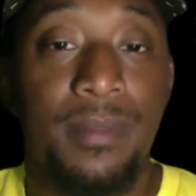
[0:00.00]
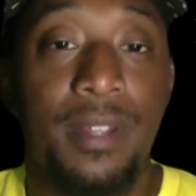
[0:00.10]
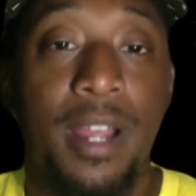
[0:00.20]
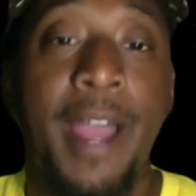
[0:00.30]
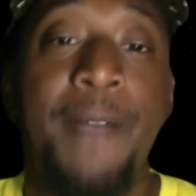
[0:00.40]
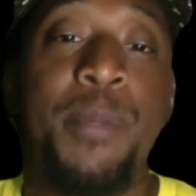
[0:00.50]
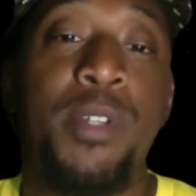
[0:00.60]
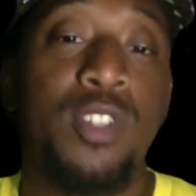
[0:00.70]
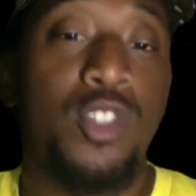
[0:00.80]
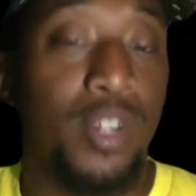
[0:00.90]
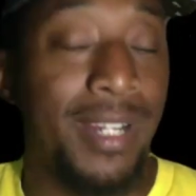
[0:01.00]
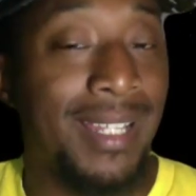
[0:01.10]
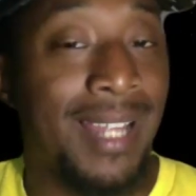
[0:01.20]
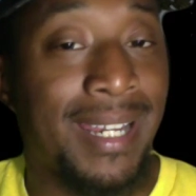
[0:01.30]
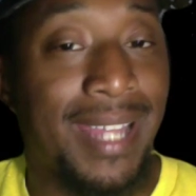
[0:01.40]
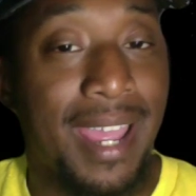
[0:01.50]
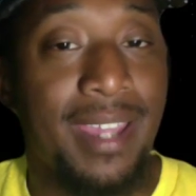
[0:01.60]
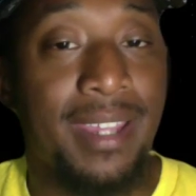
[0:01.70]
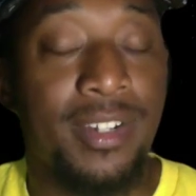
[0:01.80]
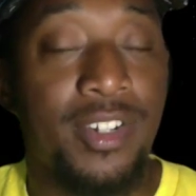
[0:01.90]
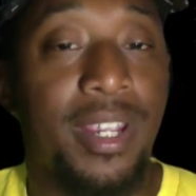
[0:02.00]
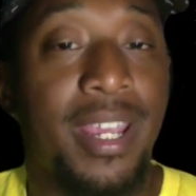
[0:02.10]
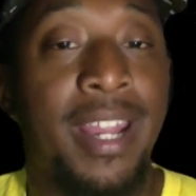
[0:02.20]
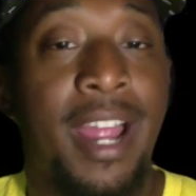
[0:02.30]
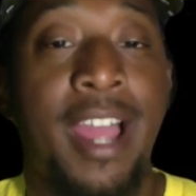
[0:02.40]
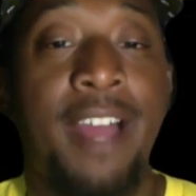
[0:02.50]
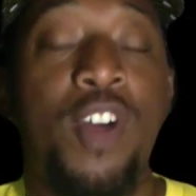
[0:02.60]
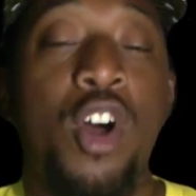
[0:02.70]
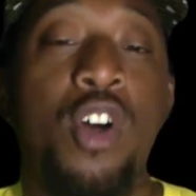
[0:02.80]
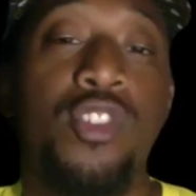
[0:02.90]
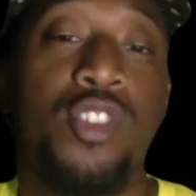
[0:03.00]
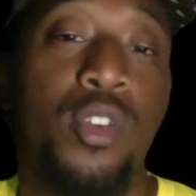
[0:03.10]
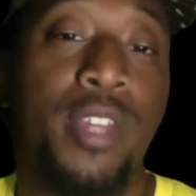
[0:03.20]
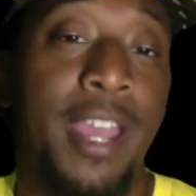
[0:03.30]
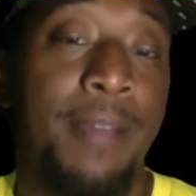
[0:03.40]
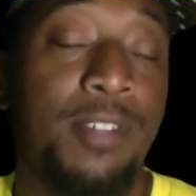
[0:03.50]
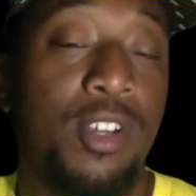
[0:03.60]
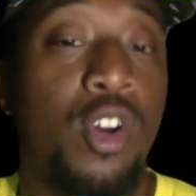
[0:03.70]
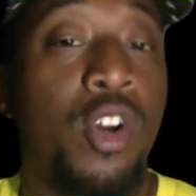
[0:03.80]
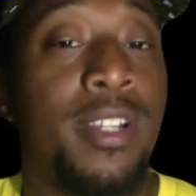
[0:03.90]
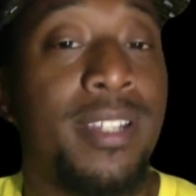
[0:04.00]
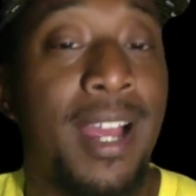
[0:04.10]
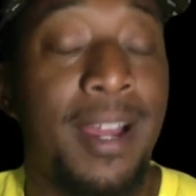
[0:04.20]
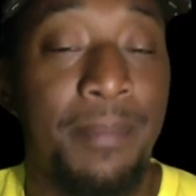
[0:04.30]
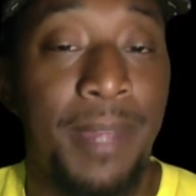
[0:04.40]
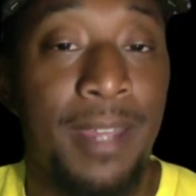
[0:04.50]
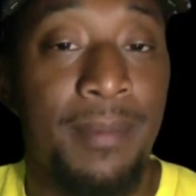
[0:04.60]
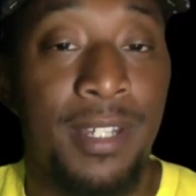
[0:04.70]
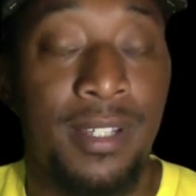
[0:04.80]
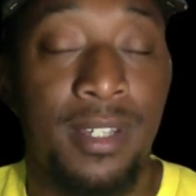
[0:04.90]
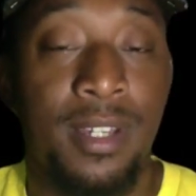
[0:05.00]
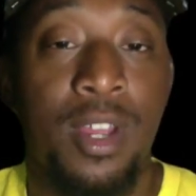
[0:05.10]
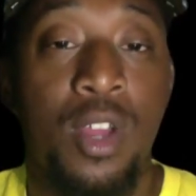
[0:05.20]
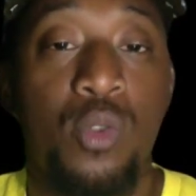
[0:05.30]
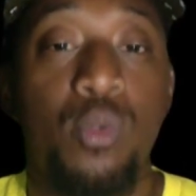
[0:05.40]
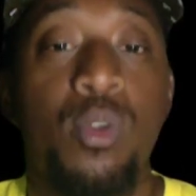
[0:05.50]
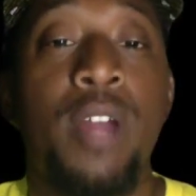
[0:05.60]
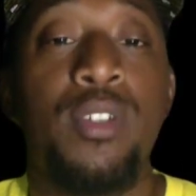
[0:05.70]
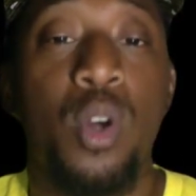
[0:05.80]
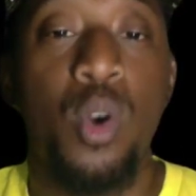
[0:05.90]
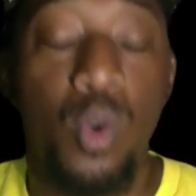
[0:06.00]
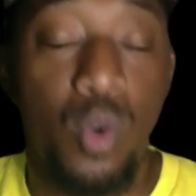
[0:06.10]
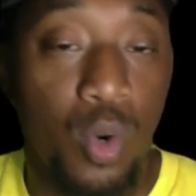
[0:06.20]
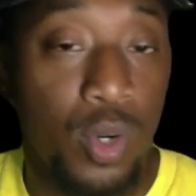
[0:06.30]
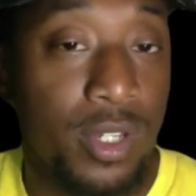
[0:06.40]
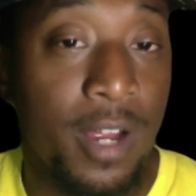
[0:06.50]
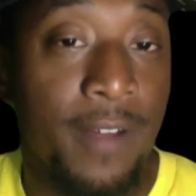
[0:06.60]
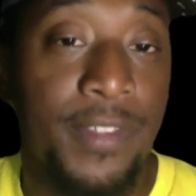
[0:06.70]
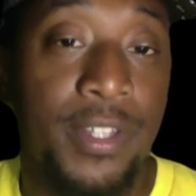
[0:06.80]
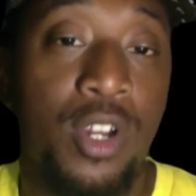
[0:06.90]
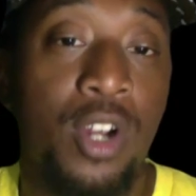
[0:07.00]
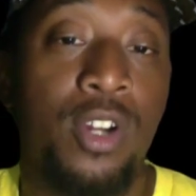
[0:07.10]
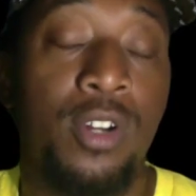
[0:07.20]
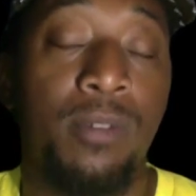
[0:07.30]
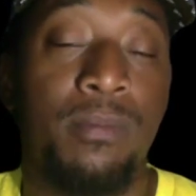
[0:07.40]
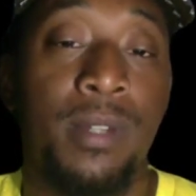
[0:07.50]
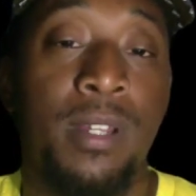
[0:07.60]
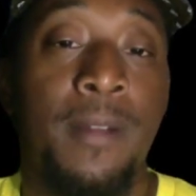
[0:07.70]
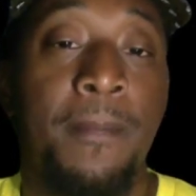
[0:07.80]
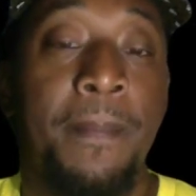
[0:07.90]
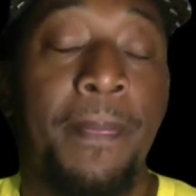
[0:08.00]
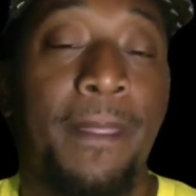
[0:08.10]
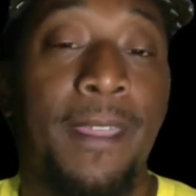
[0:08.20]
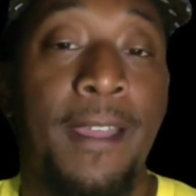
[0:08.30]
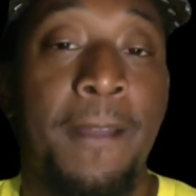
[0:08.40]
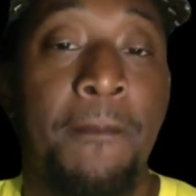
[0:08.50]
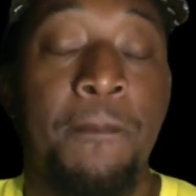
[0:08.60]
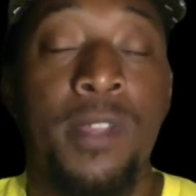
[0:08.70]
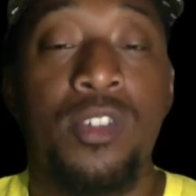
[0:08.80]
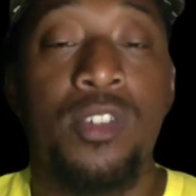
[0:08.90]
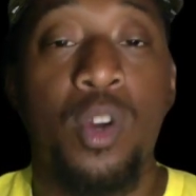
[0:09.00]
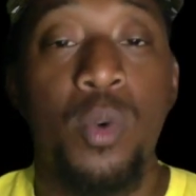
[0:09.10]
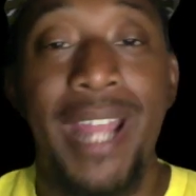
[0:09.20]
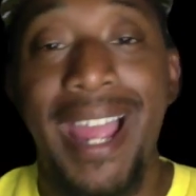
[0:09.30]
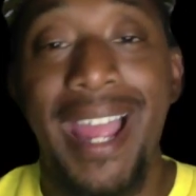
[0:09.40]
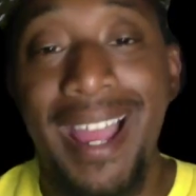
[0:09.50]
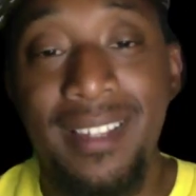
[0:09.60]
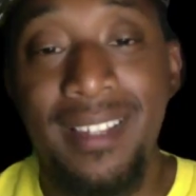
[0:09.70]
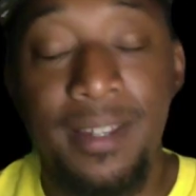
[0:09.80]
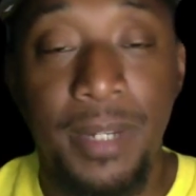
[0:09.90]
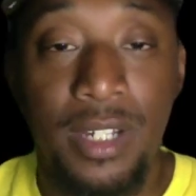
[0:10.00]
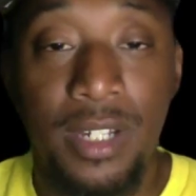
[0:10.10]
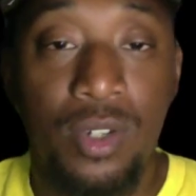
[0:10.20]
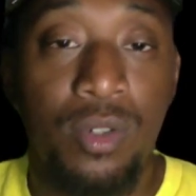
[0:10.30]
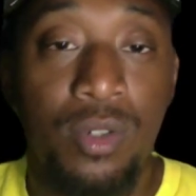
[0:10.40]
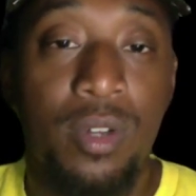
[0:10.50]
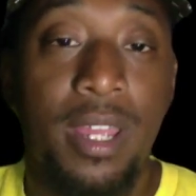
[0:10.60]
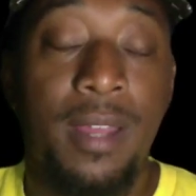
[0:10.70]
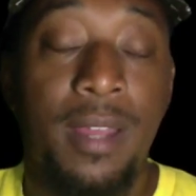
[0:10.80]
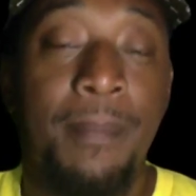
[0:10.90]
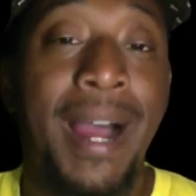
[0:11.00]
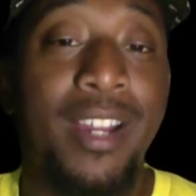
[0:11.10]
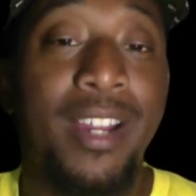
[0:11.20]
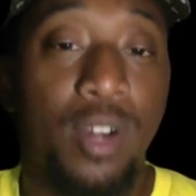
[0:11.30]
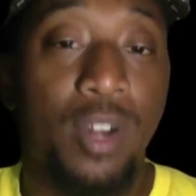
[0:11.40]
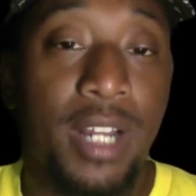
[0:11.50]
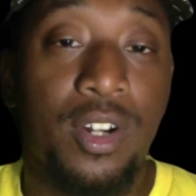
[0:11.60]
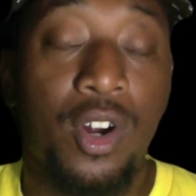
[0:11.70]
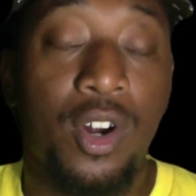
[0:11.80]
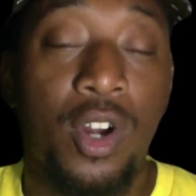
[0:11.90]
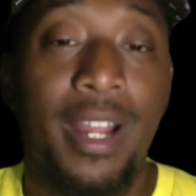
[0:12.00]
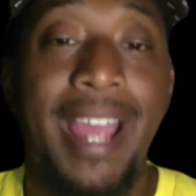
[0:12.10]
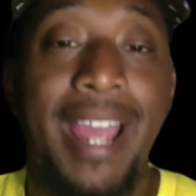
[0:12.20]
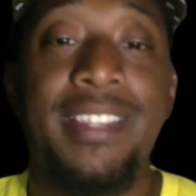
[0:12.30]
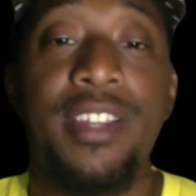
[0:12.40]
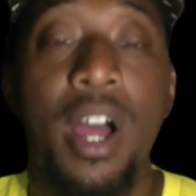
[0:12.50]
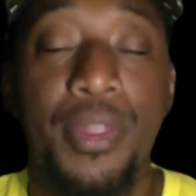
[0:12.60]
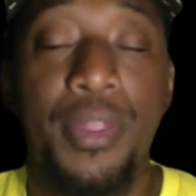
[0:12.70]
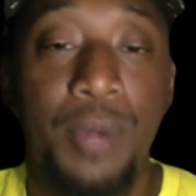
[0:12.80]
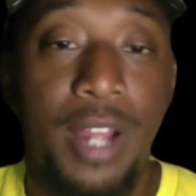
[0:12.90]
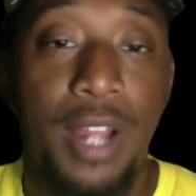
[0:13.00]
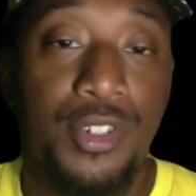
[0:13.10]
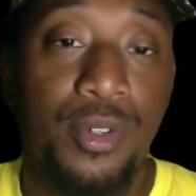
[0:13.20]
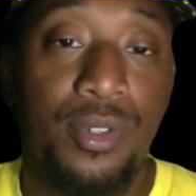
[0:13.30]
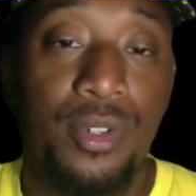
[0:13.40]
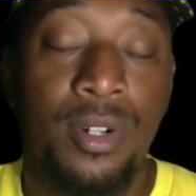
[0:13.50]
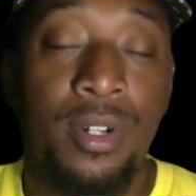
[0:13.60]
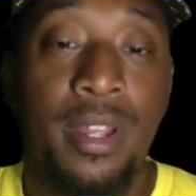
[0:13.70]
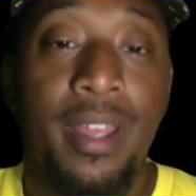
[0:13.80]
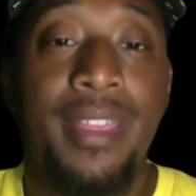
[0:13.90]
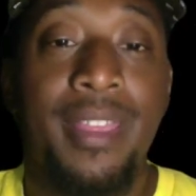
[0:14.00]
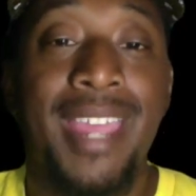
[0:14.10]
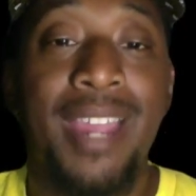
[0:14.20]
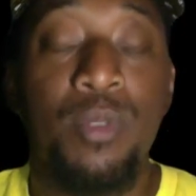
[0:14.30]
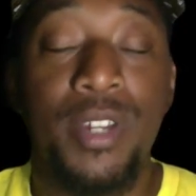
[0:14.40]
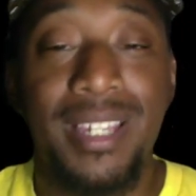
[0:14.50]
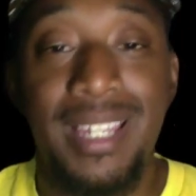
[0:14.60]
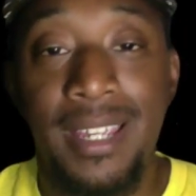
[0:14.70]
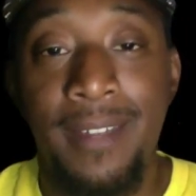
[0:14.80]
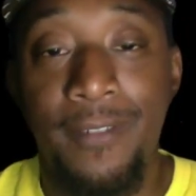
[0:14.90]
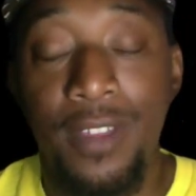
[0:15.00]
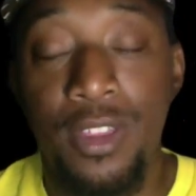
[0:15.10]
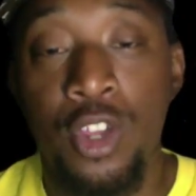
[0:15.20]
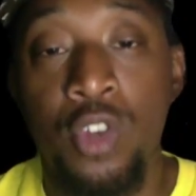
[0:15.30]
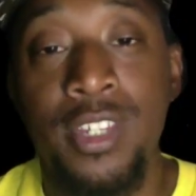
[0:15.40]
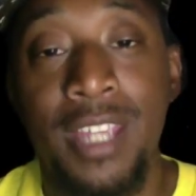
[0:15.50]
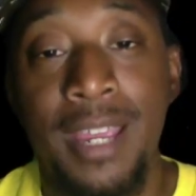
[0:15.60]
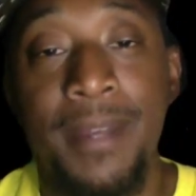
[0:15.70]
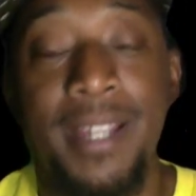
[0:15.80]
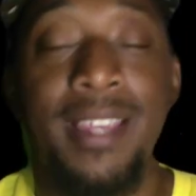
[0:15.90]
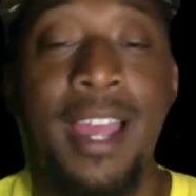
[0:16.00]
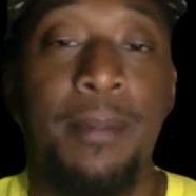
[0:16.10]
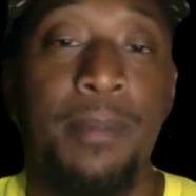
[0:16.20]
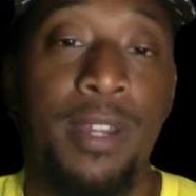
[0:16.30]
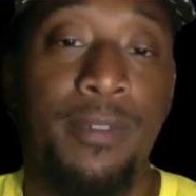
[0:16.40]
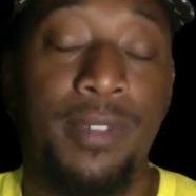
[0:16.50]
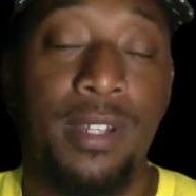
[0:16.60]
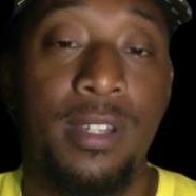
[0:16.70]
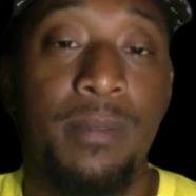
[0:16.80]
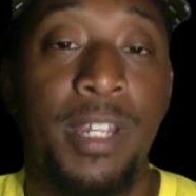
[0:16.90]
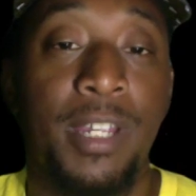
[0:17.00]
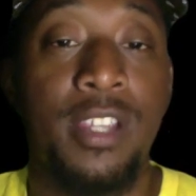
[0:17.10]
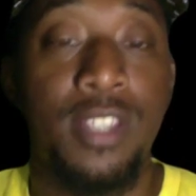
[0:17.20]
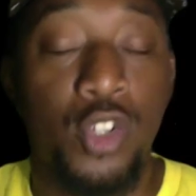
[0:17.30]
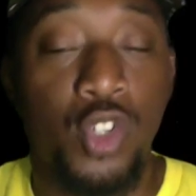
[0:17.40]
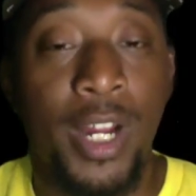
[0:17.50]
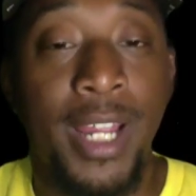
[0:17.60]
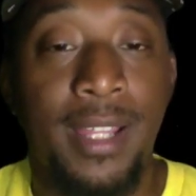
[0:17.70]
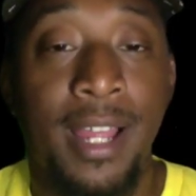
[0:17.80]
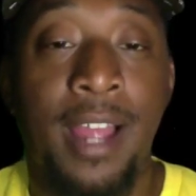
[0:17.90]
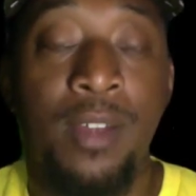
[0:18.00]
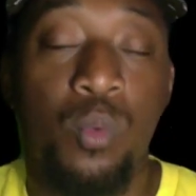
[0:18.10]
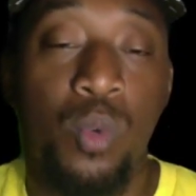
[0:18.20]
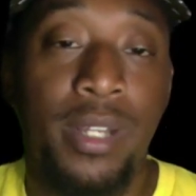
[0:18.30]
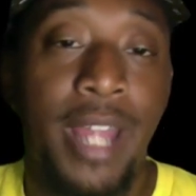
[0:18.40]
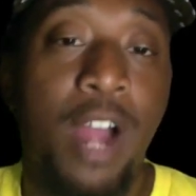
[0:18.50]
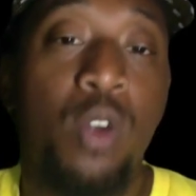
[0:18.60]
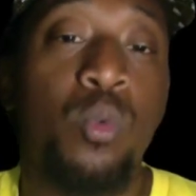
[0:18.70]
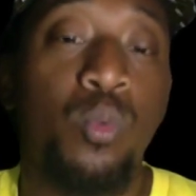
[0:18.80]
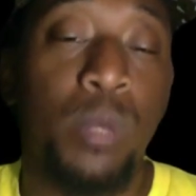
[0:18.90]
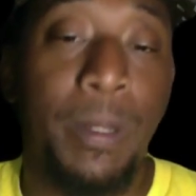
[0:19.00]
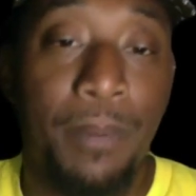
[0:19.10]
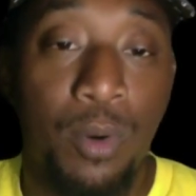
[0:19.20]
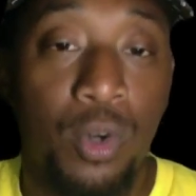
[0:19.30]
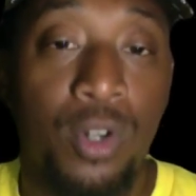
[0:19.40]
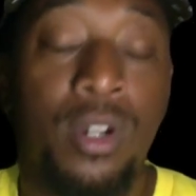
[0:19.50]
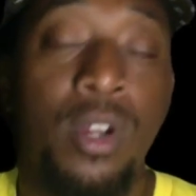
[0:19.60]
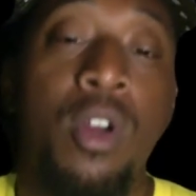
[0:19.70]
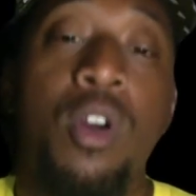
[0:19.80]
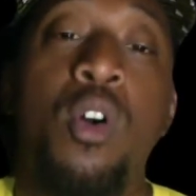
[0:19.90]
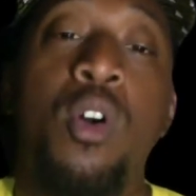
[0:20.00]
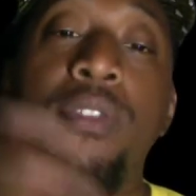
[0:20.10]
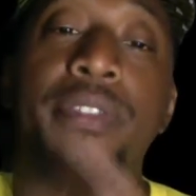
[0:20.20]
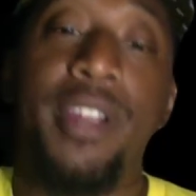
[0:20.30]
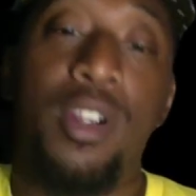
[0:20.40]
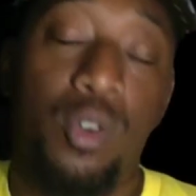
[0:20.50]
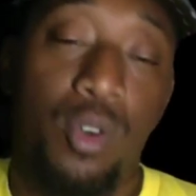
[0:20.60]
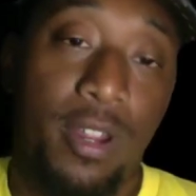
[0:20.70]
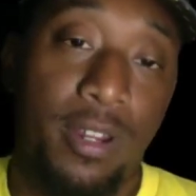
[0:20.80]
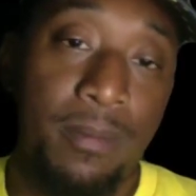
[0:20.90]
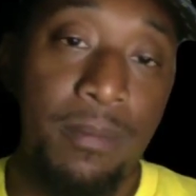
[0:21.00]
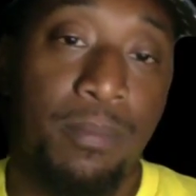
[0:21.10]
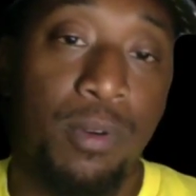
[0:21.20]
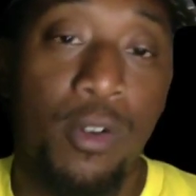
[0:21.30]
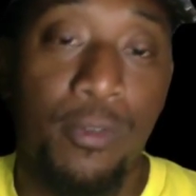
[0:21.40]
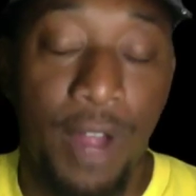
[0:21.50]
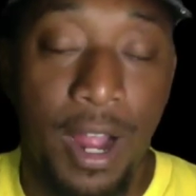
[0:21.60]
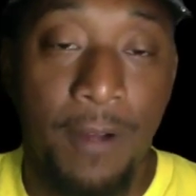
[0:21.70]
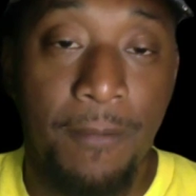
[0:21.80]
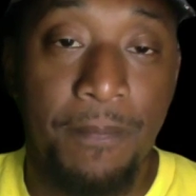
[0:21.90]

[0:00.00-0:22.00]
I have built the trade line age, and I have also kept on-time payments throughout the whole course of the term. Okay. So when I add somebody to my credit card as an authorized user, they receive those same exact benefits because the trade line will now report on their credit profile.